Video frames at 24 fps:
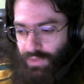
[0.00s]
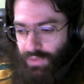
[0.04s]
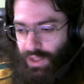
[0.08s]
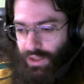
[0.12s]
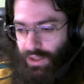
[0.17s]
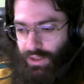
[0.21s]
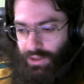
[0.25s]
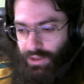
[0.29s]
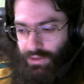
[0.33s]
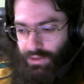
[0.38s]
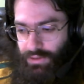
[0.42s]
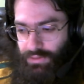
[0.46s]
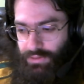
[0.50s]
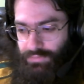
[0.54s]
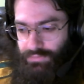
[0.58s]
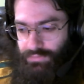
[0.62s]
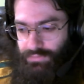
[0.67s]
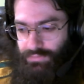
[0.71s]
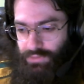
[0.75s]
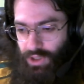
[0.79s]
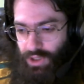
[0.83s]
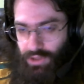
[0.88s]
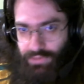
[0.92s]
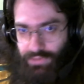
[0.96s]
On
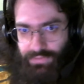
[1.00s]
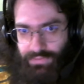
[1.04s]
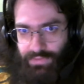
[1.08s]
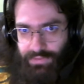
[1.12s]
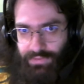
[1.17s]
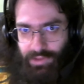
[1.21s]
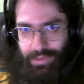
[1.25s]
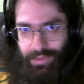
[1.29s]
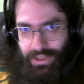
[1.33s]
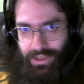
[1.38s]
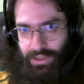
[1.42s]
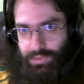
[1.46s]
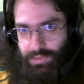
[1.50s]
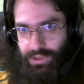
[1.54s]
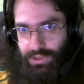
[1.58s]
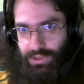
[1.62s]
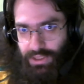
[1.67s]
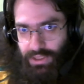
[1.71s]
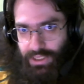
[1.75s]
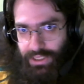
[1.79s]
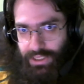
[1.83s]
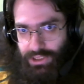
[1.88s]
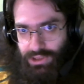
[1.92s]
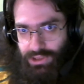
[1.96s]
a 50 megabit
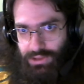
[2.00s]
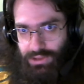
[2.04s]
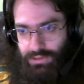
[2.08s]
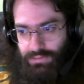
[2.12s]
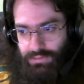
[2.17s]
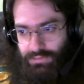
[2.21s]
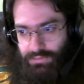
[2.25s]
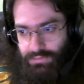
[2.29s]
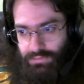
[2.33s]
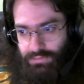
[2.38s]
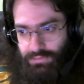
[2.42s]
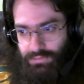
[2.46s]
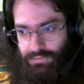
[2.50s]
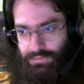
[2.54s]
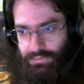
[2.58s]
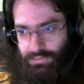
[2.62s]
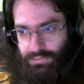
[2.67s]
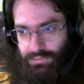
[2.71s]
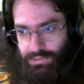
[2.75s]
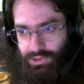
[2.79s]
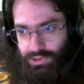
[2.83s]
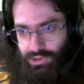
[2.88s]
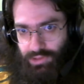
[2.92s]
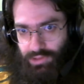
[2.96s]
connection,
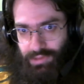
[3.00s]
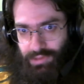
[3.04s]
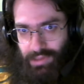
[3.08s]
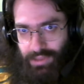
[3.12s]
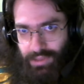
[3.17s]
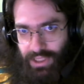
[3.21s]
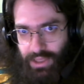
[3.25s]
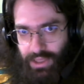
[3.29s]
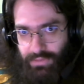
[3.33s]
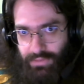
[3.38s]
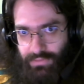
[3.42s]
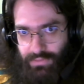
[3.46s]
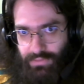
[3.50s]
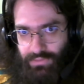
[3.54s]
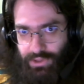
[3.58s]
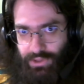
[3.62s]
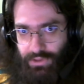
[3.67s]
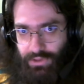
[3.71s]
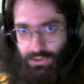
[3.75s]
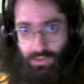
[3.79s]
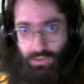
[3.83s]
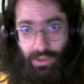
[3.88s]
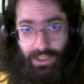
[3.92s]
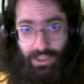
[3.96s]
you can maybe get
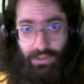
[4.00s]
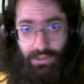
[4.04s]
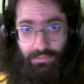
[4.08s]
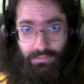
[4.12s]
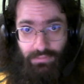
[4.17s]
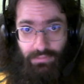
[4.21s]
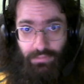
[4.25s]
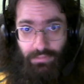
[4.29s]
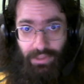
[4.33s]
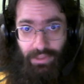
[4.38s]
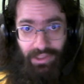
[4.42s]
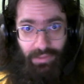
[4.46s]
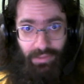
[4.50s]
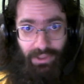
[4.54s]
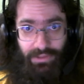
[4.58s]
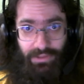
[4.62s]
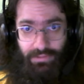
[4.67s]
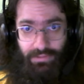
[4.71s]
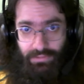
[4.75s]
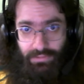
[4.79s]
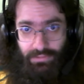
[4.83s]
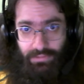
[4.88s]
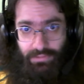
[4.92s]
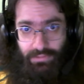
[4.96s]
15 or 20 megabit
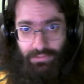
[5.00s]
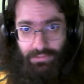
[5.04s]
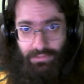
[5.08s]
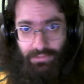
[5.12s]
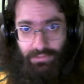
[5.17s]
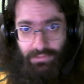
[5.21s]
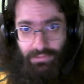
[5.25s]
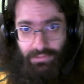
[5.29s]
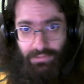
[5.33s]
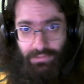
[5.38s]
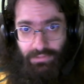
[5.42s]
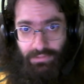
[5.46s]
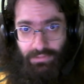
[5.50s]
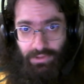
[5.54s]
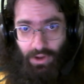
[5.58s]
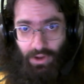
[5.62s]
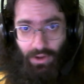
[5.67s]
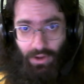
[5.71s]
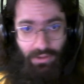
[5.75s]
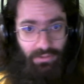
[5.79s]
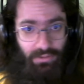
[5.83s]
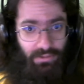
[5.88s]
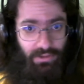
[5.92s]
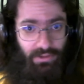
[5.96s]

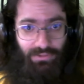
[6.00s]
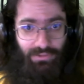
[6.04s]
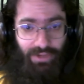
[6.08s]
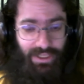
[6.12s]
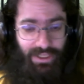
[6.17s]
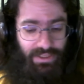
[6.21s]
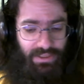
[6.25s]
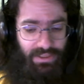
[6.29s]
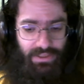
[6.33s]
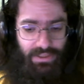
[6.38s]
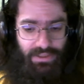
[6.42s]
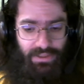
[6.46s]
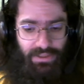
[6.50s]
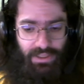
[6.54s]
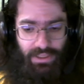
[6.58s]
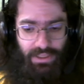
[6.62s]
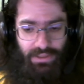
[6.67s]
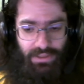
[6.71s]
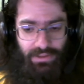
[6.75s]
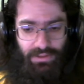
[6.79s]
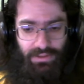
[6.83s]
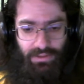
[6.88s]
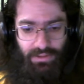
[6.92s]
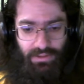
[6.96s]
on devices
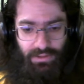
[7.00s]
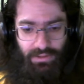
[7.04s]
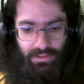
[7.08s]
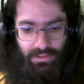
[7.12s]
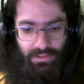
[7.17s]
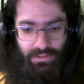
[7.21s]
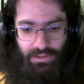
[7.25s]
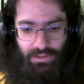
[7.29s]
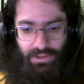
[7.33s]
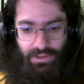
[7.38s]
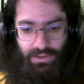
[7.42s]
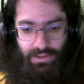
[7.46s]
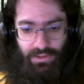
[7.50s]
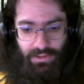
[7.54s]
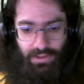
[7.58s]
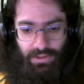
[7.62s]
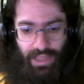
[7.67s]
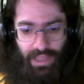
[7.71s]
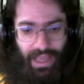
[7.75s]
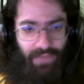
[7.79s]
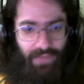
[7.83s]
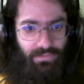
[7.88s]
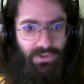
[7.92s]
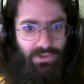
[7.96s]
that
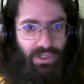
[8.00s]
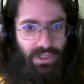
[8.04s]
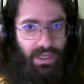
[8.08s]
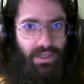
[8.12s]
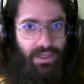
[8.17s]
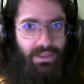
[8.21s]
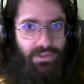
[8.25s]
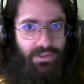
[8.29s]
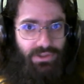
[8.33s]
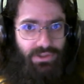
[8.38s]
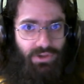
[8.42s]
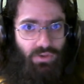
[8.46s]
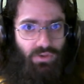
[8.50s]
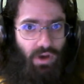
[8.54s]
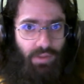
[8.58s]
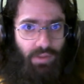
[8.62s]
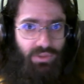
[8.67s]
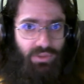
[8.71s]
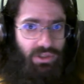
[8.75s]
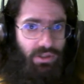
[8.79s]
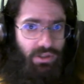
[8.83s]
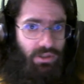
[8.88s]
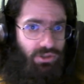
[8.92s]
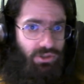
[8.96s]
advertise, you know, up
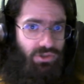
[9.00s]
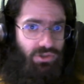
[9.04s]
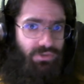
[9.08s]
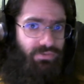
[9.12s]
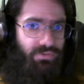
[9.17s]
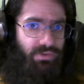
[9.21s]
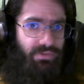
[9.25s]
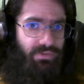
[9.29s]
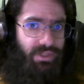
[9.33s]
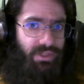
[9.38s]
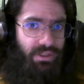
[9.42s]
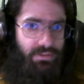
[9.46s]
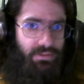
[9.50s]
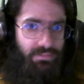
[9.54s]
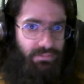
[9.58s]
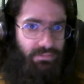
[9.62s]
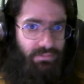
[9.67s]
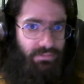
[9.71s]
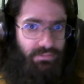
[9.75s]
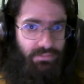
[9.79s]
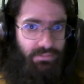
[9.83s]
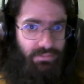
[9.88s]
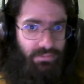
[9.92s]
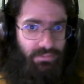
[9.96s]
to 150,
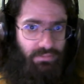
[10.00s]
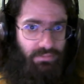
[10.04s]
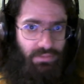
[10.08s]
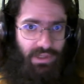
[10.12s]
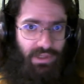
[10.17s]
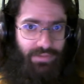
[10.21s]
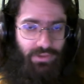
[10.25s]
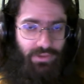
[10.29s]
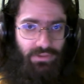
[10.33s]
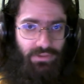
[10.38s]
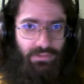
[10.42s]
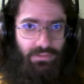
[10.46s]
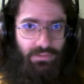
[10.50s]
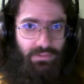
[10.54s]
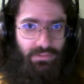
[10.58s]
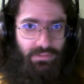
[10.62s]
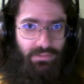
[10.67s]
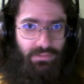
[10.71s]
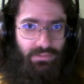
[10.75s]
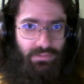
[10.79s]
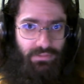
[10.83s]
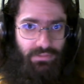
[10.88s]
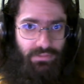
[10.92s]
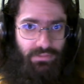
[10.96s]
whatever,
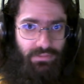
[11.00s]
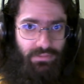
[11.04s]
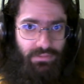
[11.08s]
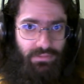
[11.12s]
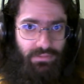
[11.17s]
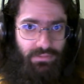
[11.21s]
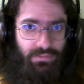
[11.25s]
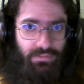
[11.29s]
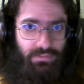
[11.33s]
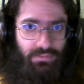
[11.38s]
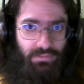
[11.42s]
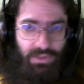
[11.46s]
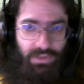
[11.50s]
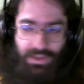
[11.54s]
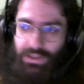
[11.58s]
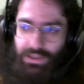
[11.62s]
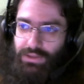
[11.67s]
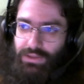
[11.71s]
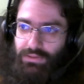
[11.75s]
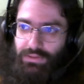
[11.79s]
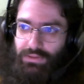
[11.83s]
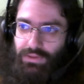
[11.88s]
with the